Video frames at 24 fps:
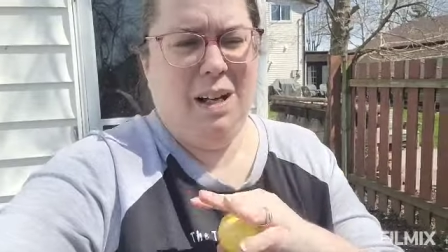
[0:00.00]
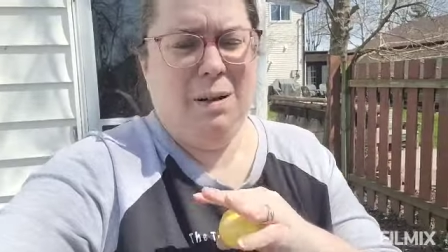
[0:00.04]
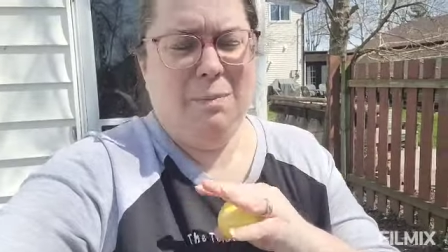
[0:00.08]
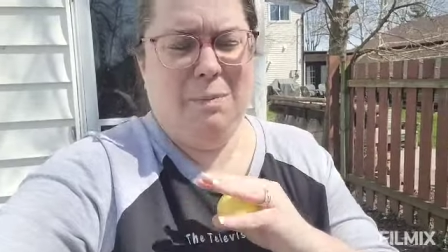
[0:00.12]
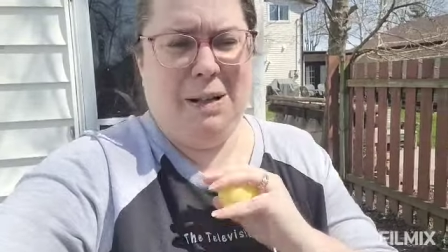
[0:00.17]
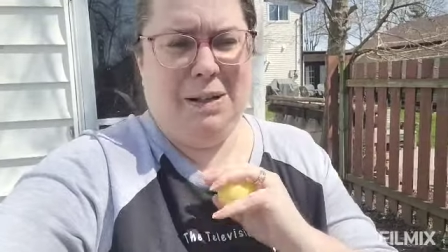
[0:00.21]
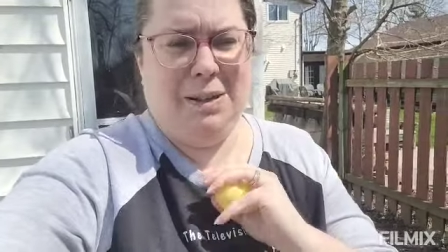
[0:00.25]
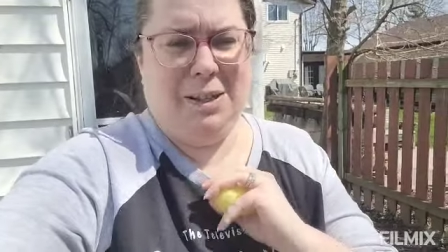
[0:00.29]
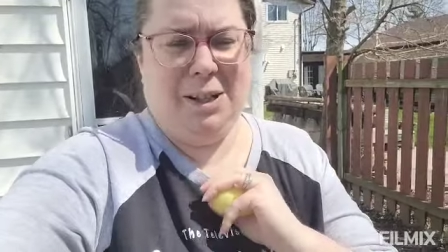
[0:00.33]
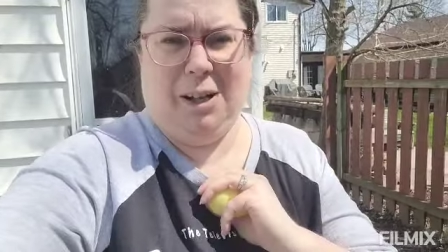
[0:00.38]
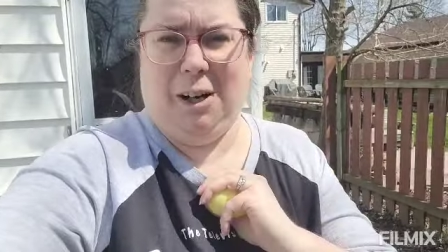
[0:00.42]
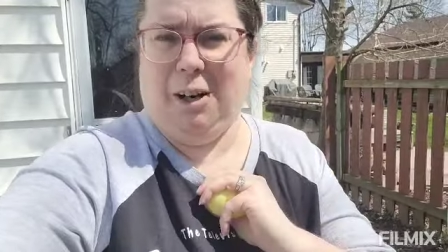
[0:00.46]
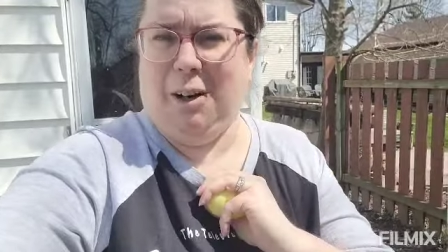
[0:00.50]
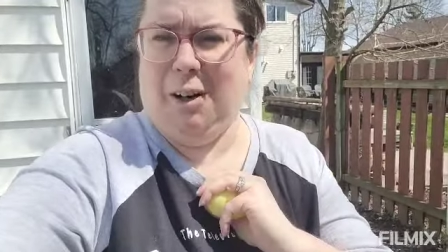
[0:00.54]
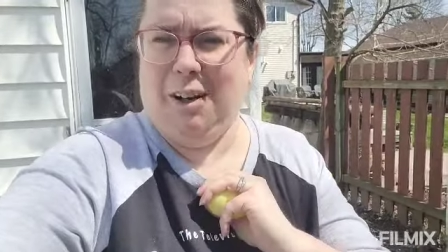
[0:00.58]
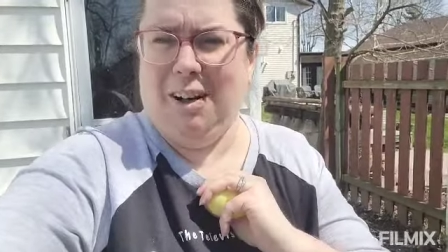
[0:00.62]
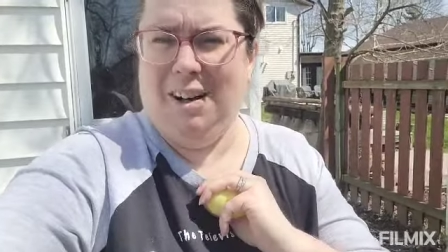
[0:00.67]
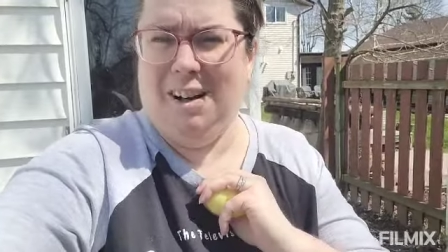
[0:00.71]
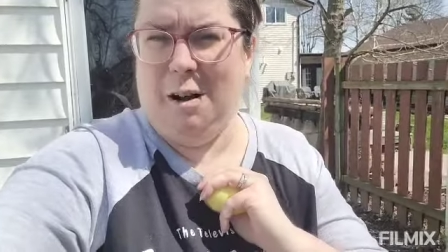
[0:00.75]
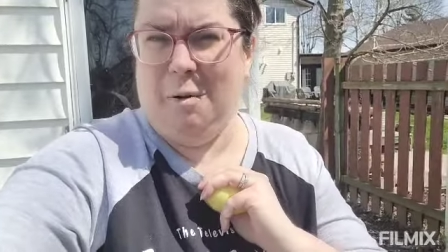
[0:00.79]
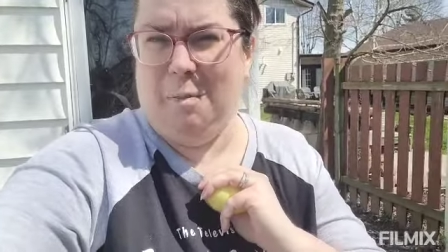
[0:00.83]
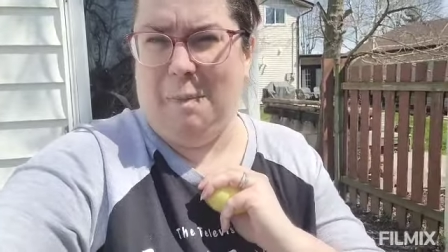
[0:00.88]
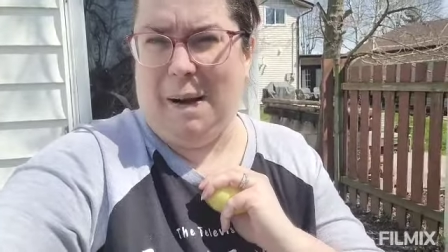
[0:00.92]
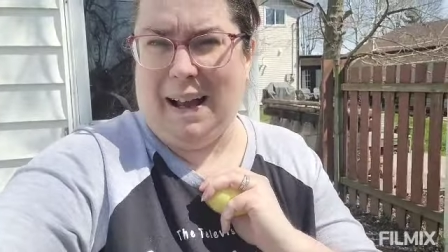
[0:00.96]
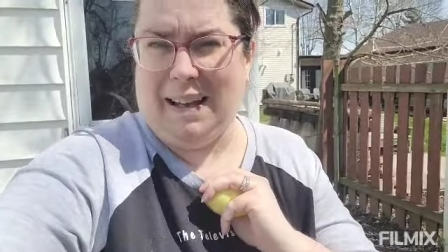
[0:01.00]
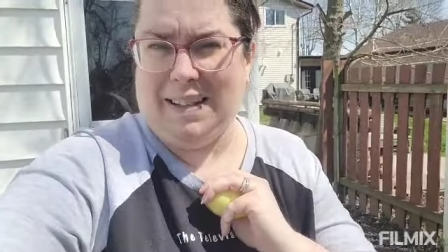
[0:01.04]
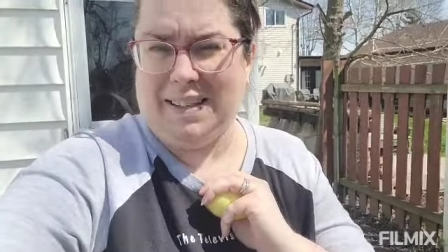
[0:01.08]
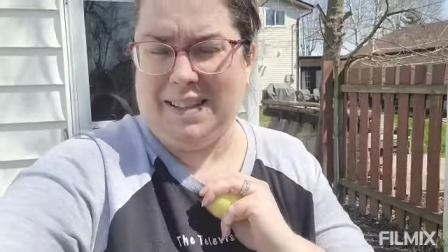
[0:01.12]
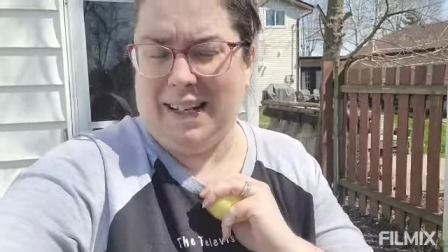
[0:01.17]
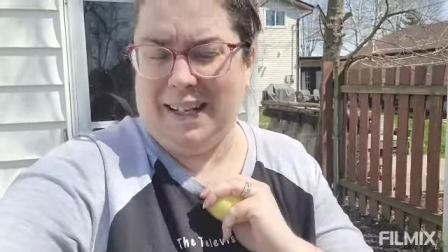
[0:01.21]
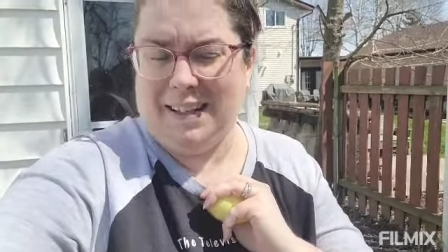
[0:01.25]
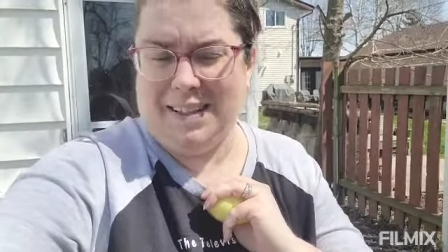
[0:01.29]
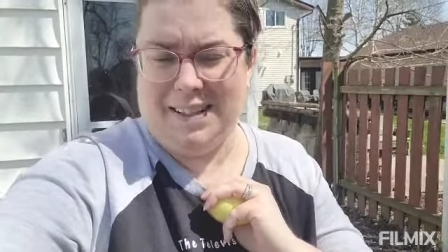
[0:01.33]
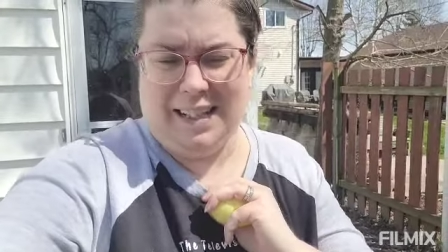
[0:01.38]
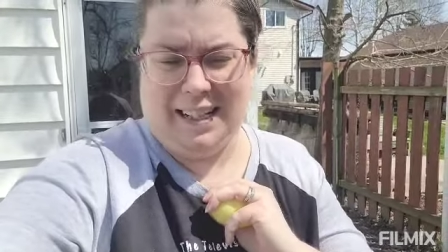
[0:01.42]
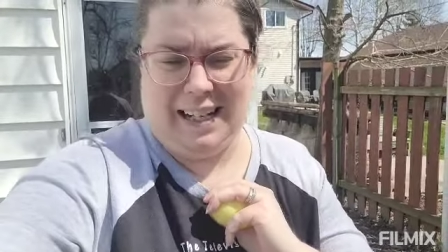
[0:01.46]
put their
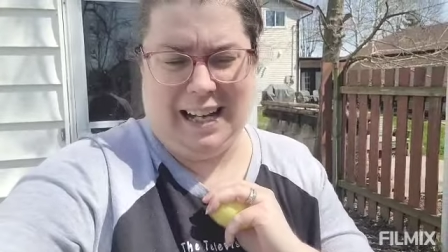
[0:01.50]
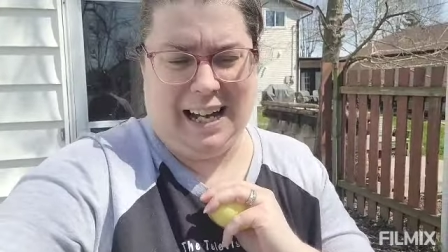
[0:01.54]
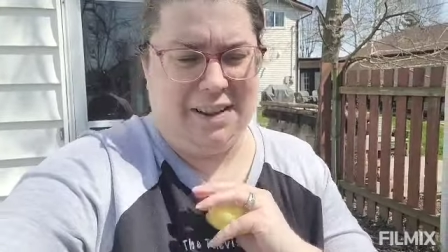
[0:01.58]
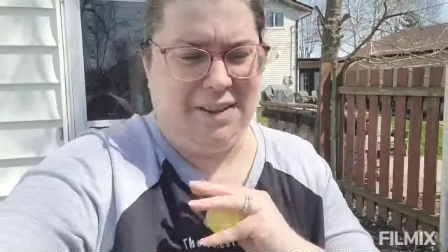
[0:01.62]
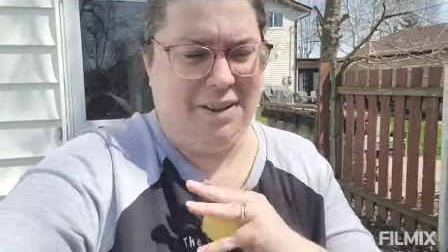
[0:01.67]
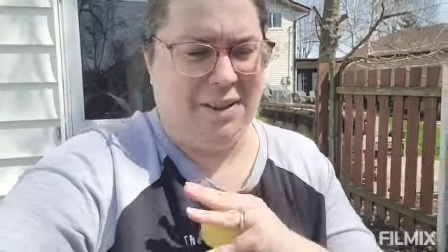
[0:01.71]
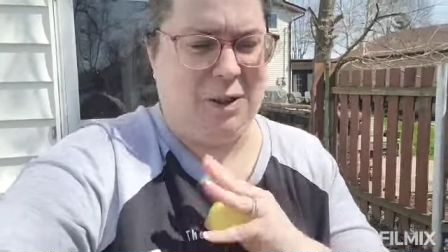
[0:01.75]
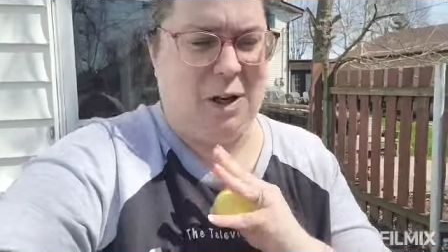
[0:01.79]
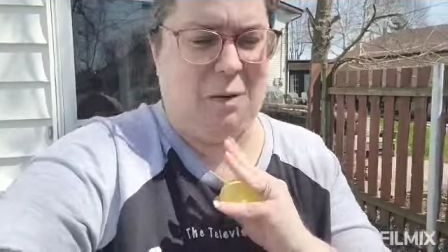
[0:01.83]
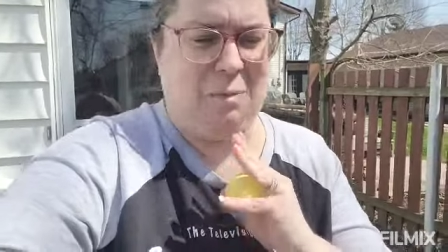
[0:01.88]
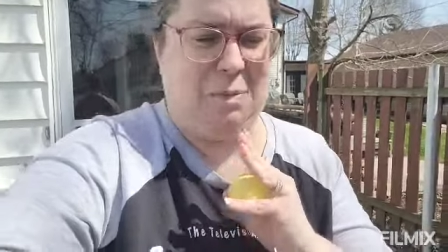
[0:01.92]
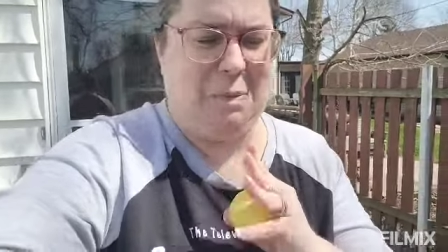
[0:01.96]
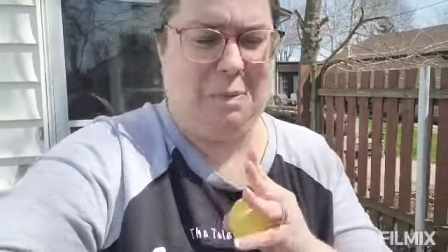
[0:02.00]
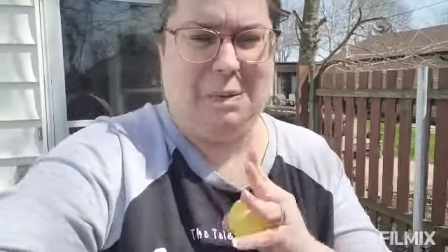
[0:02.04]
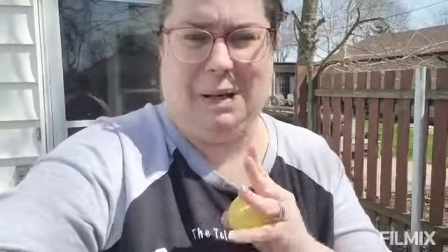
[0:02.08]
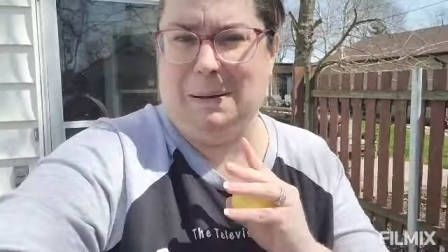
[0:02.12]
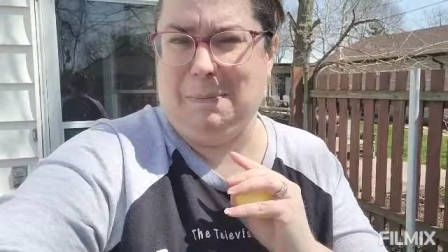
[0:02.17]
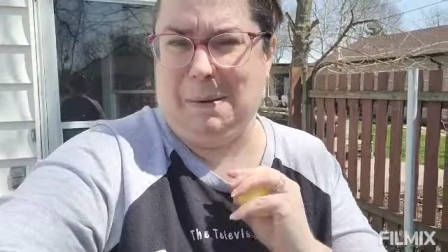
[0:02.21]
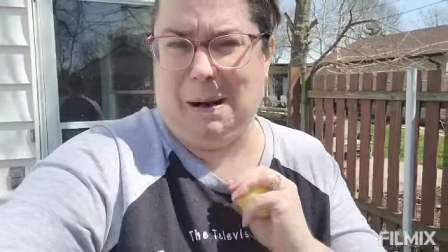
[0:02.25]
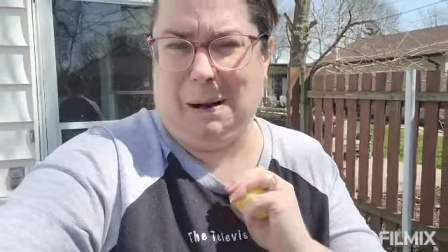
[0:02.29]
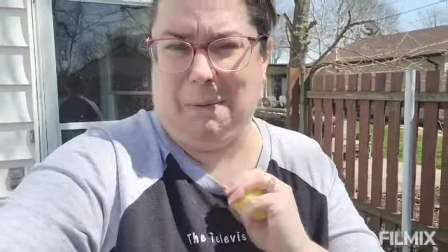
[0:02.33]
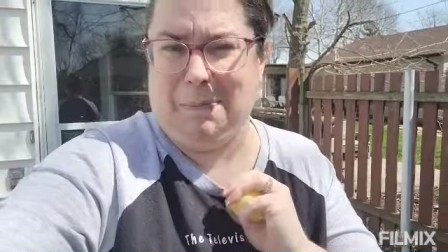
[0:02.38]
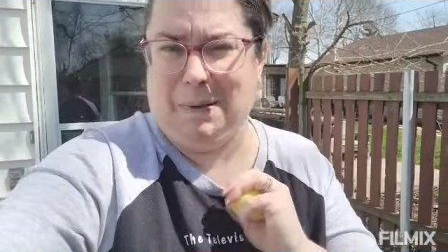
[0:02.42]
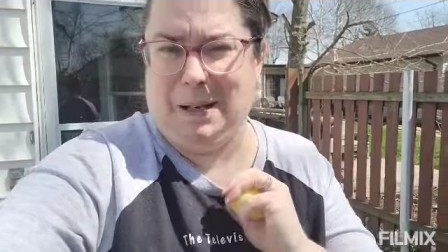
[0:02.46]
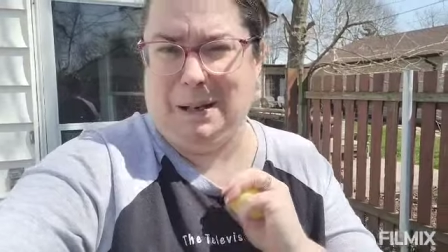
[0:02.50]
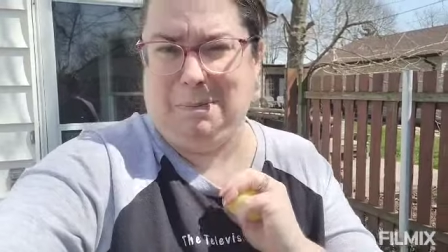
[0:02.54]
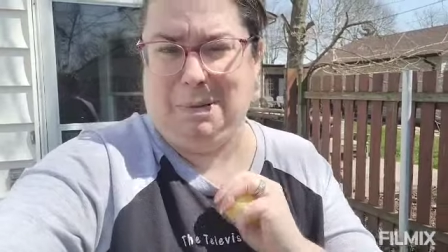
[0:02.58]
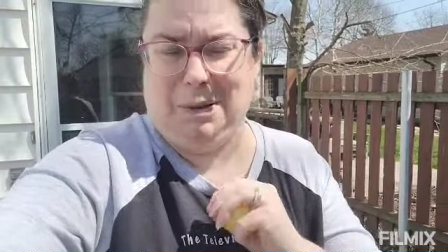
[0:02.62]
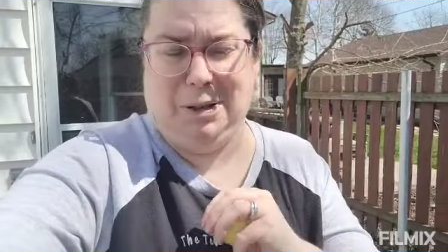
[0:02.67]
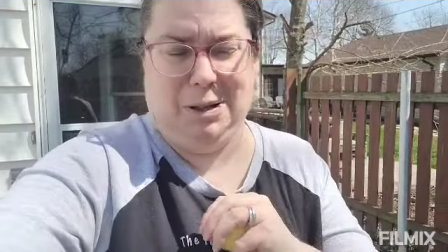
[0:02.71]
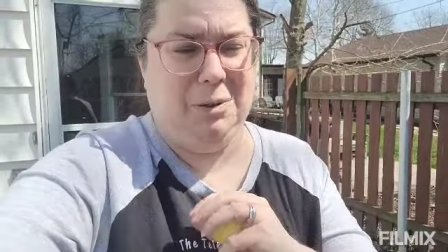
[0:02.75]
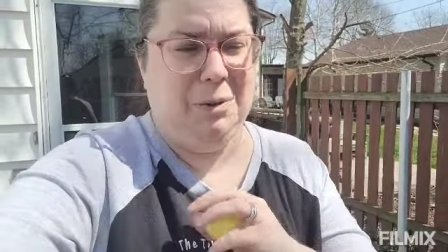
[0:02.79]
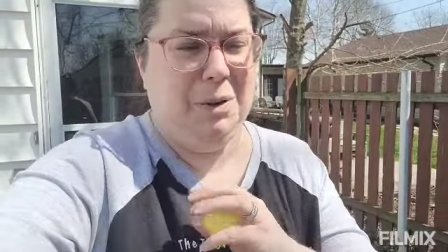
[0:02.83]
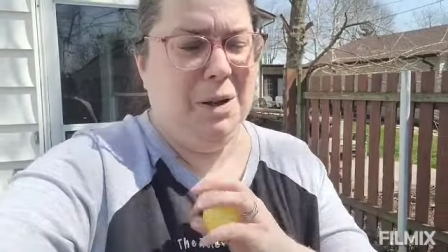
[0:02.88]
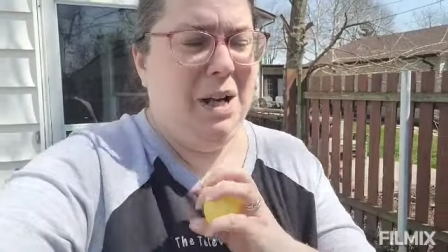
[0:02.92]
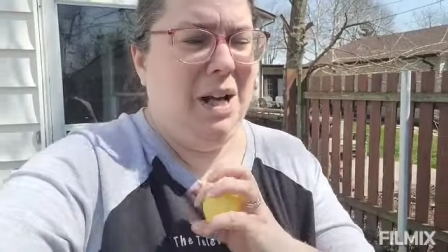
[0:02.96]
baskets together and go bippity boppity
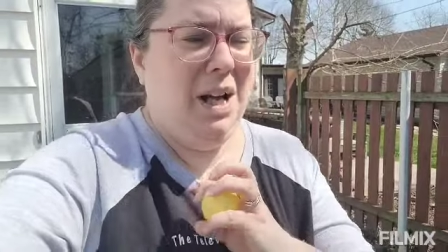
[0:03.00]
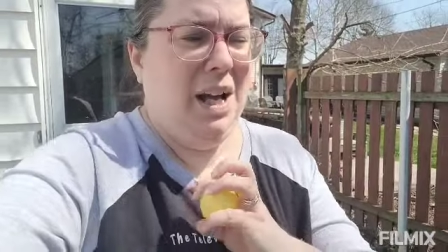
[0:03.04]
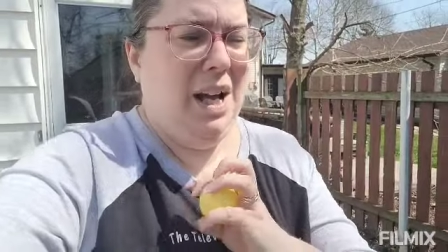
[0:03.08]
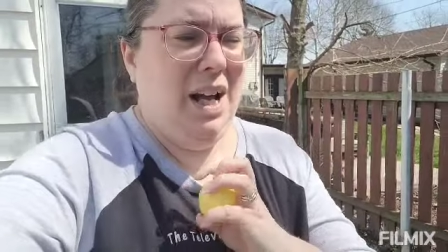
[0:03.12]
boo